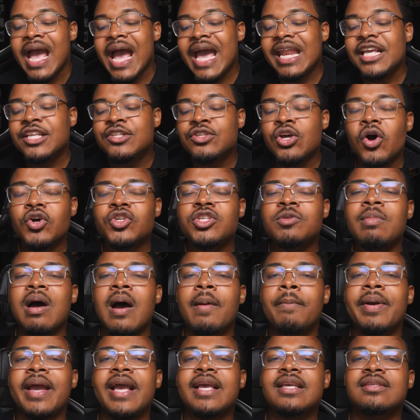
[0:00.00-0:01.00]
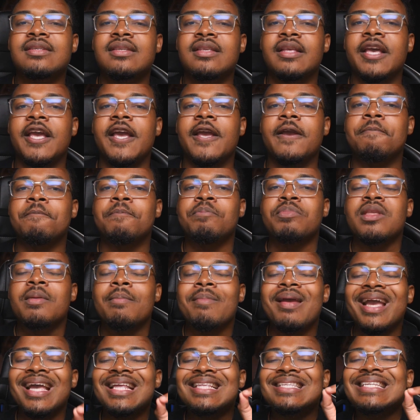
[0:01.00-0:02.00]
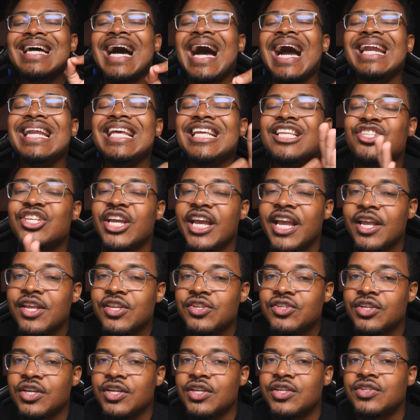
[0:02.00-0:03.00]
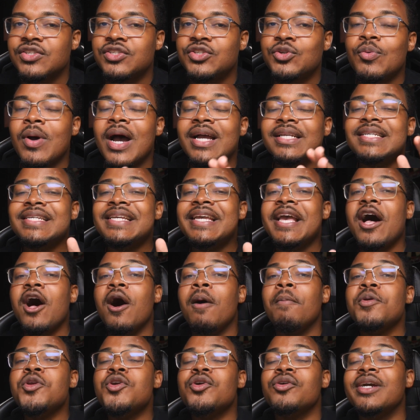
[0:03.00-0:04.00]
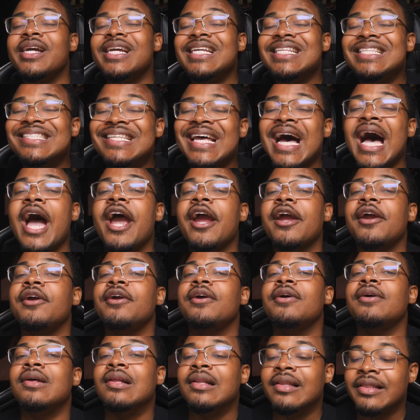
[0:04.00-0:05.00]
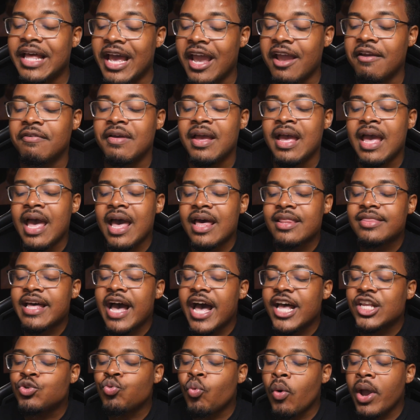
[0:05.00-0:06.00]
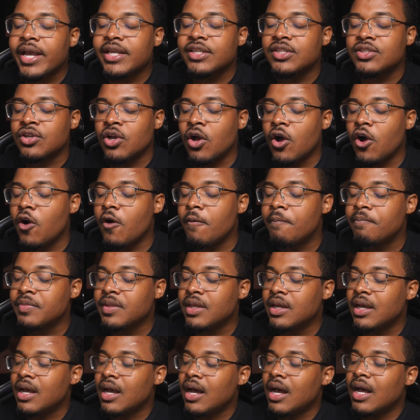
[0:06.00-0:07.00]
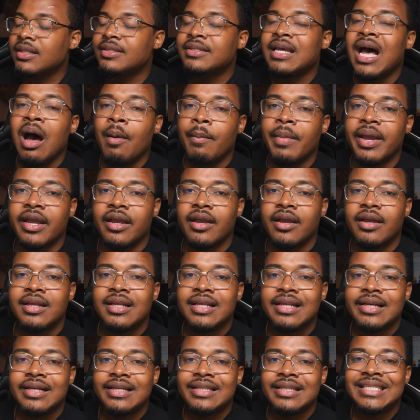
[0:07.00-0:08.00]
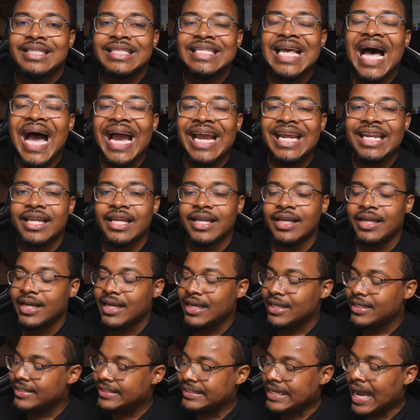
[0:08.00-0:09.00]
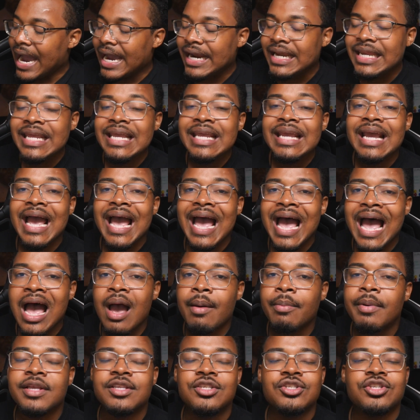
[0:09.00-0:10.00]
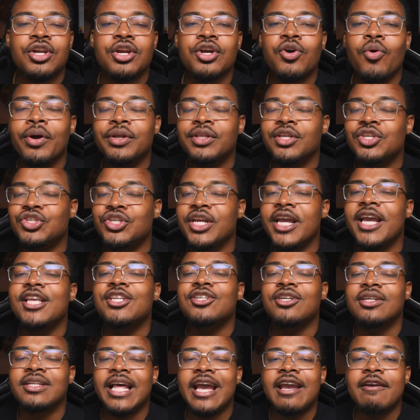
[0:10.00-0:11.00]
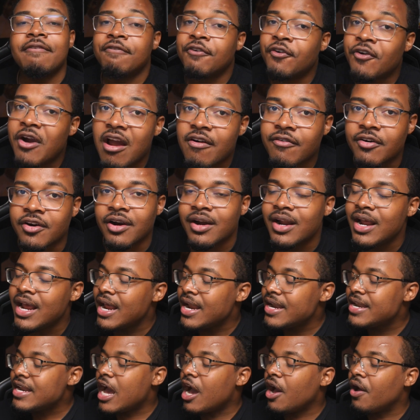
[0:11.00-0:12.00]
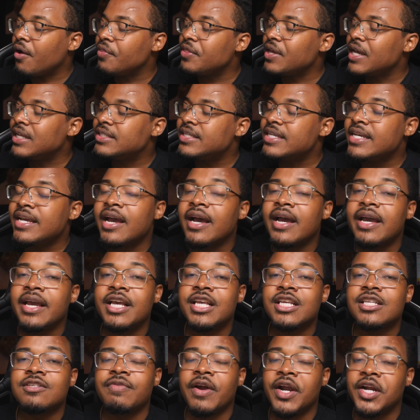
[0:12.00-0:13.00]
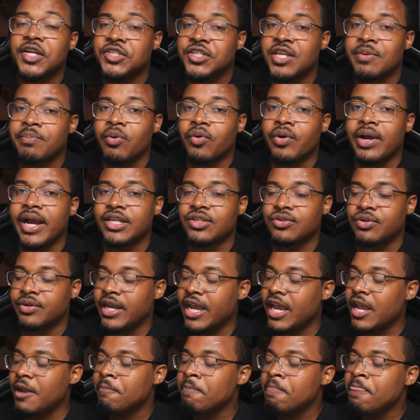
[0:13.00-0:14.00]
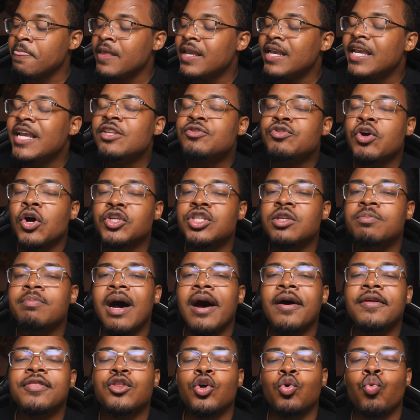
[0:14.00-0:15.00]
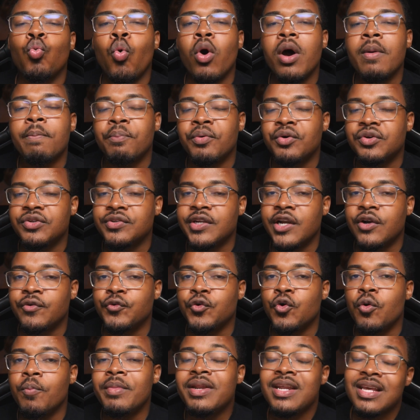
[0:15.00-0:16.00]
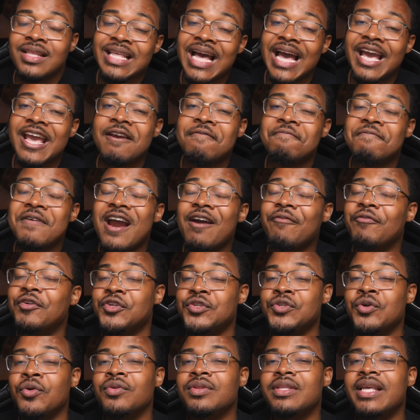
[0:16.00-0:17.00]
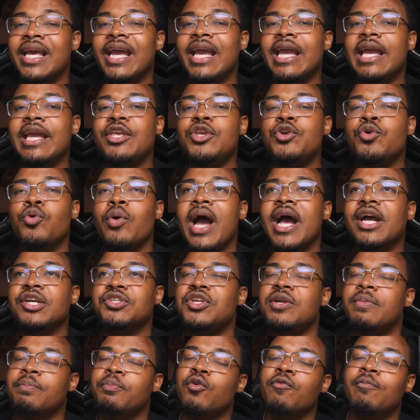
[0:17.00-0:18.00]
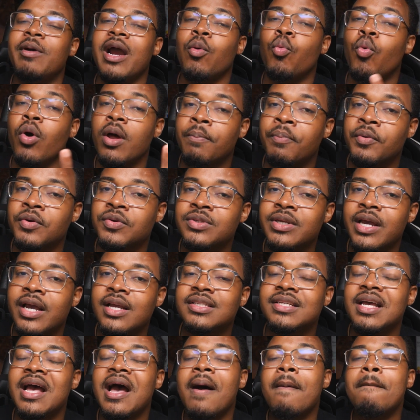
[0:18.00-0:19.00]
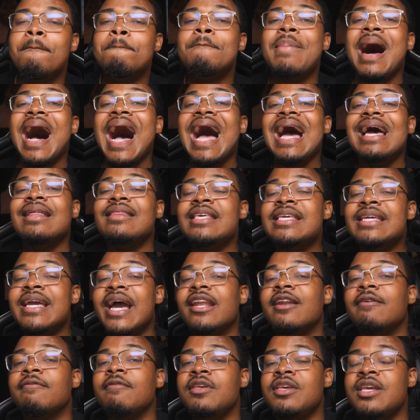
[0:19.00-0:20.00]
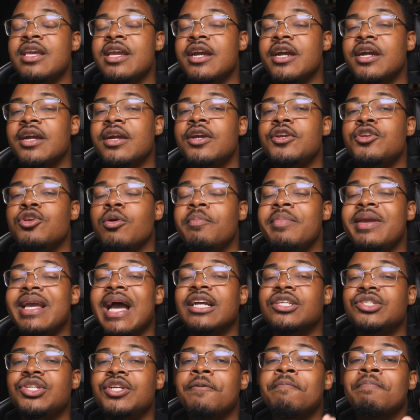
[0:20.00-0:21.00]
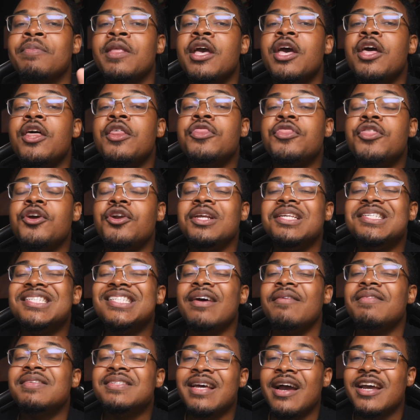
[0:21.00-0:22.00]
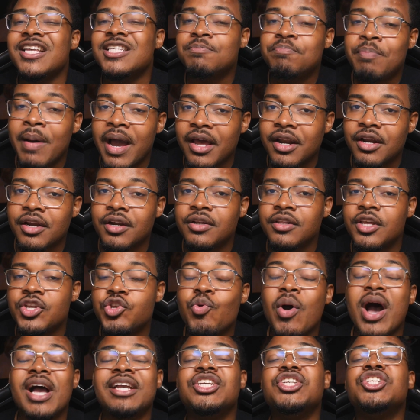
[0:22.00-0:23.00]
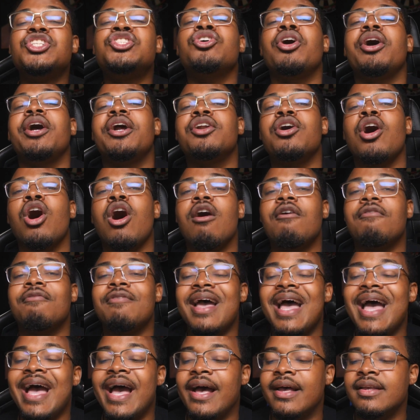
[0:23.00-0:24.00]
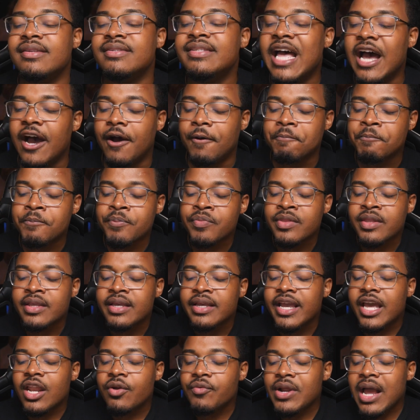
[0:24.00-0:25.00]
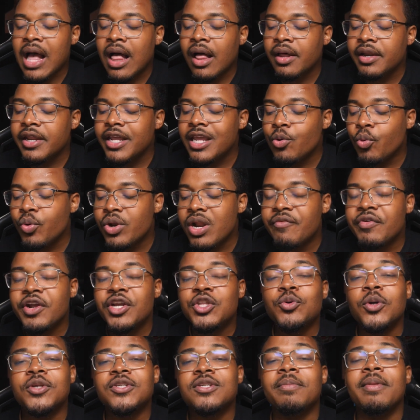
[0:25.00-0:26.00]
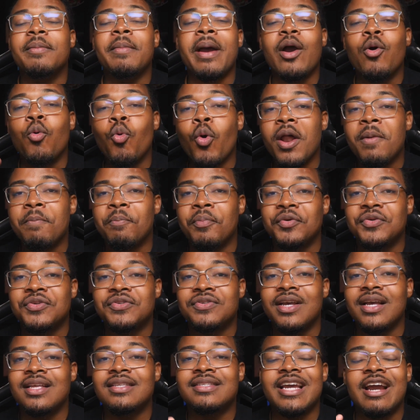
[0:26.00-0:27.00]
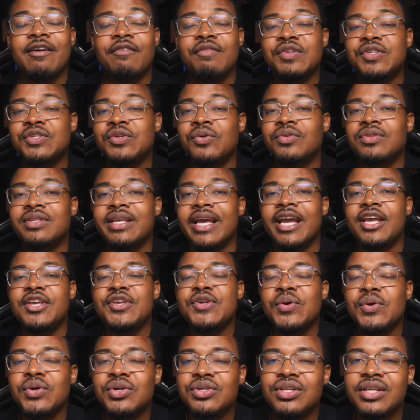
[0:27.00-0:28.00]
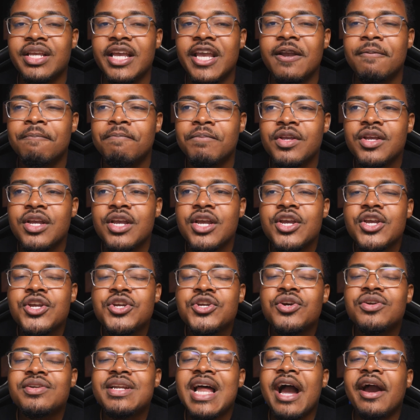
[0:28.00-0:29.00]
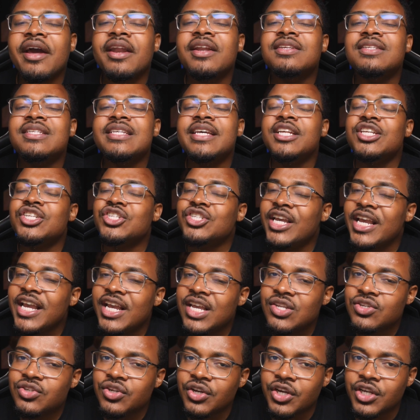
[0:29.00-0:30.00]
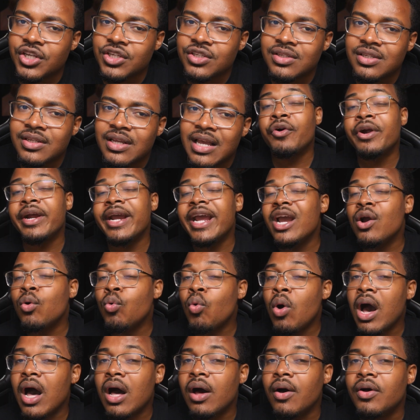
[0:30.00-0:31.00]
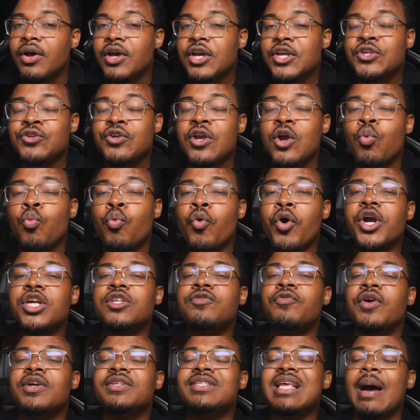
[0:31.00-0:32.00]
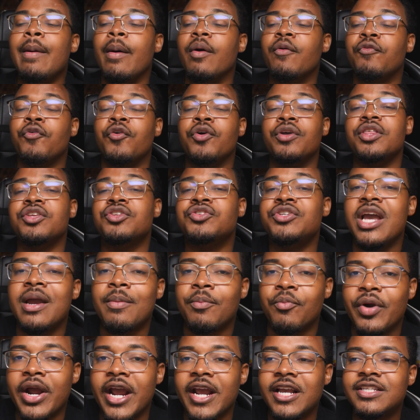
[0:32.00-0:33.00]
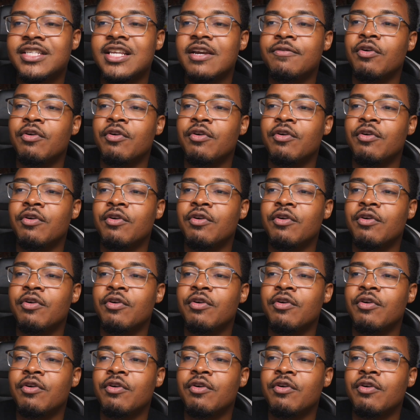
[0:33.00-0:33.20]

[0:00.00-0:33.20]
And he talks about basically making tiny changes to actually help your entire life. And that's why it's called atomic, tiny tiny habits that are going to change your life forever. Now, the idea is very simple, guys, okay? He talks about the 1% rule, meaning that if every single day you actually improve by 1%, by the end of the year, you'll be actually 37 times better than you actually started off as. Now, in reality, whenever you're doing something by 1% every single day, usually you're not gonna see any changes for a while. So it works, for example, for the gym, right?